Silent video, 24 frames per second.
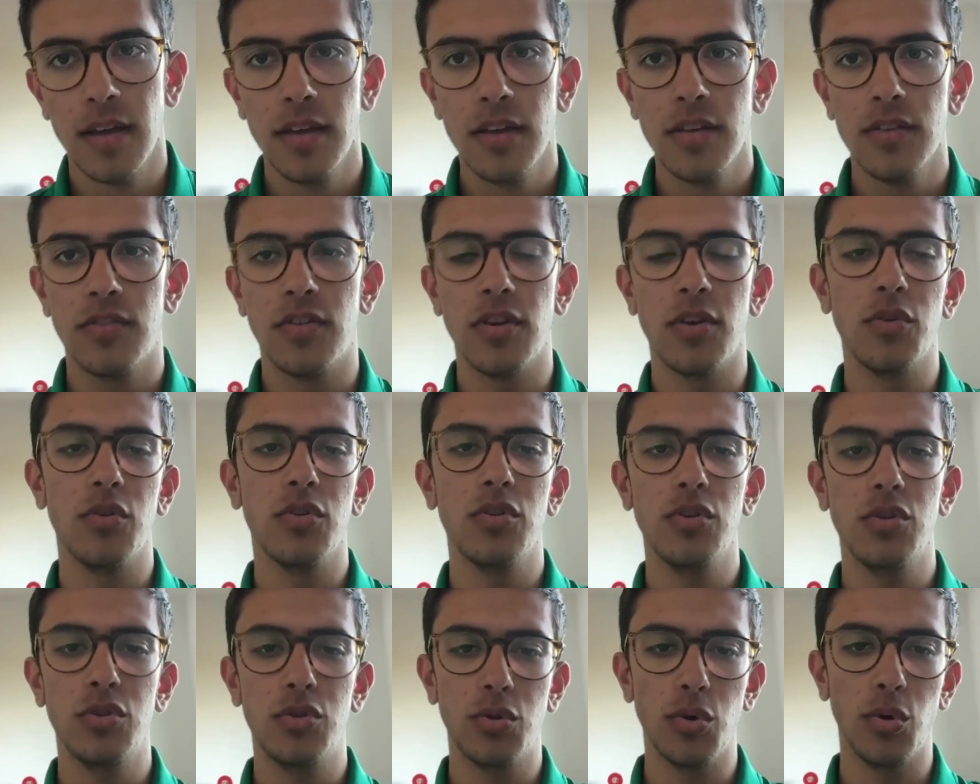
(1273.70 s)
So
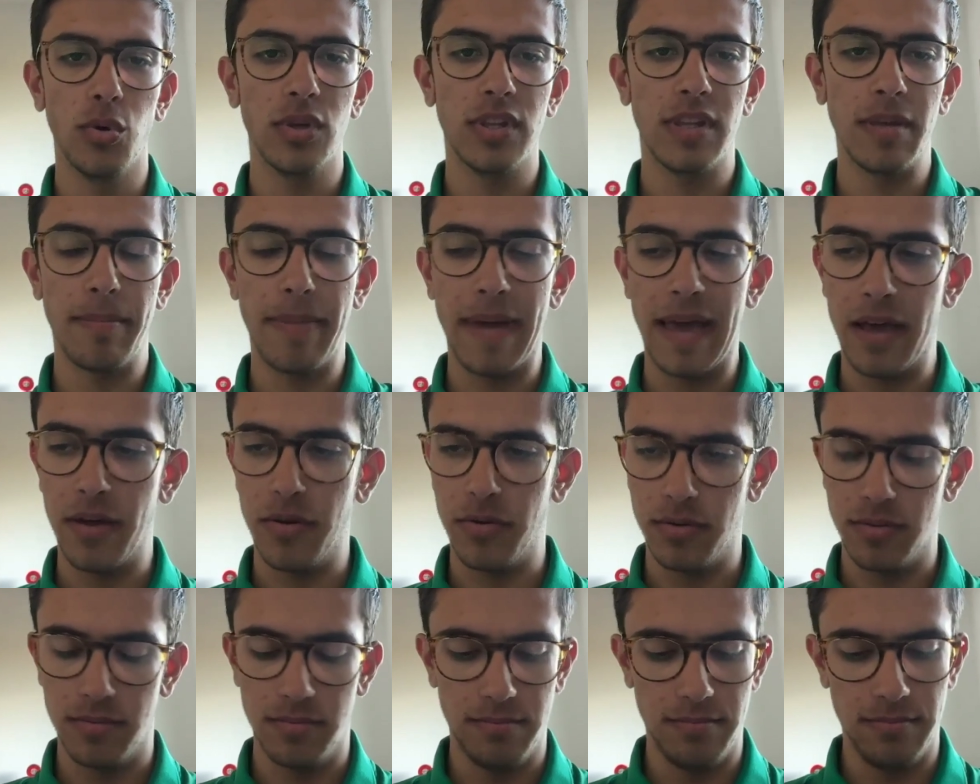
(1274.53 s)
you talked
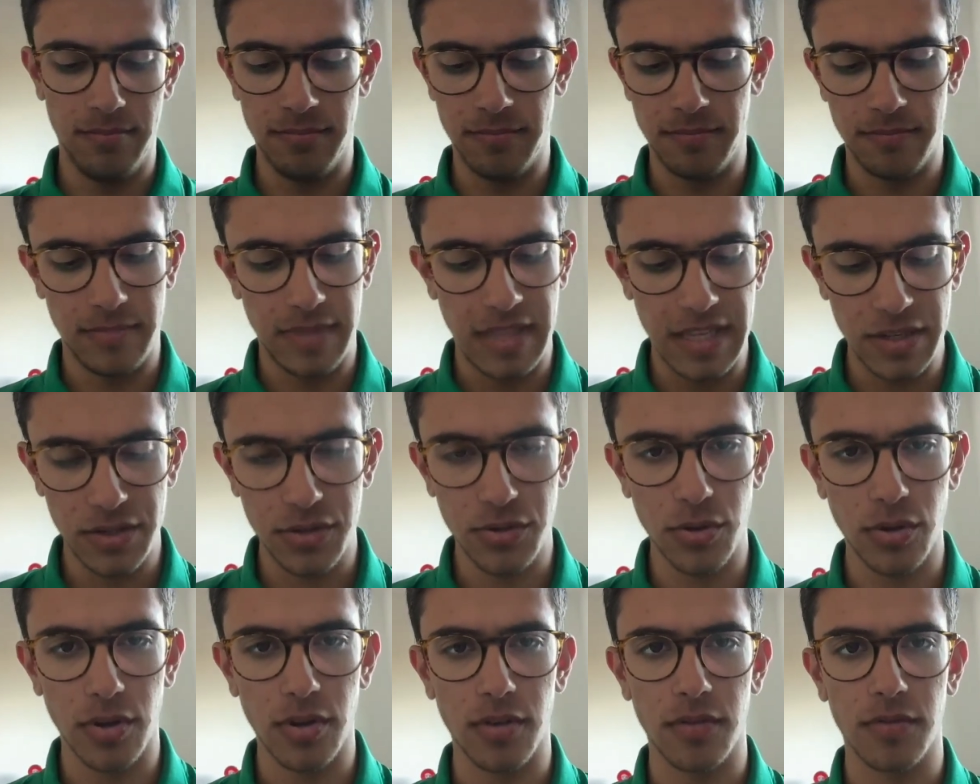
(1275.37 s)
about this
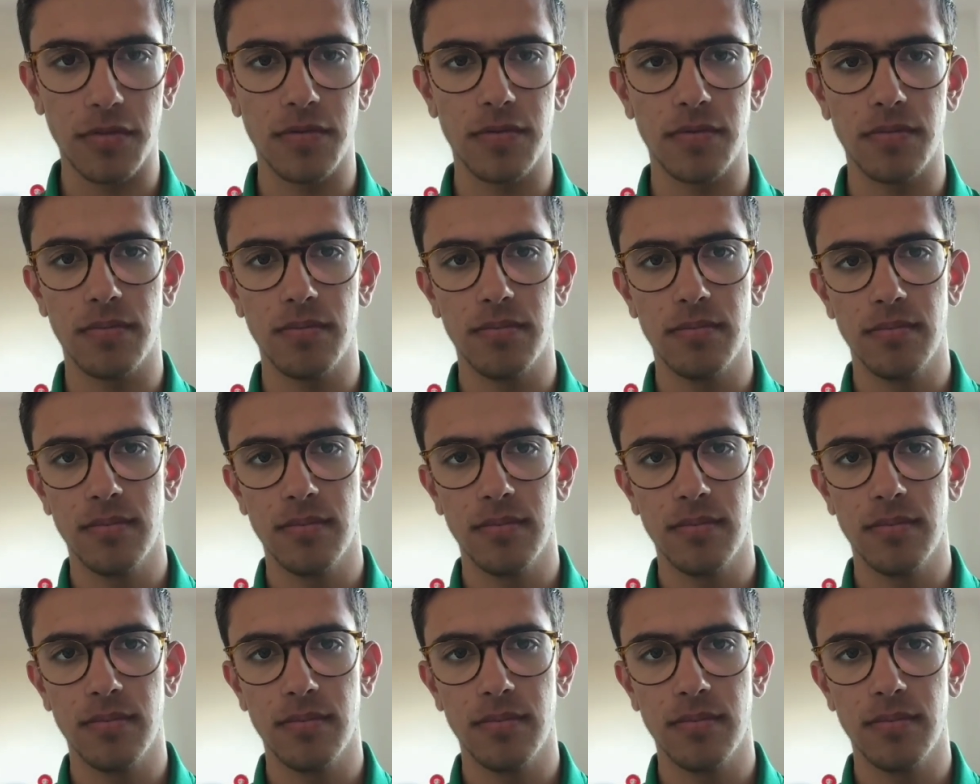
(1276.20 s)
sort of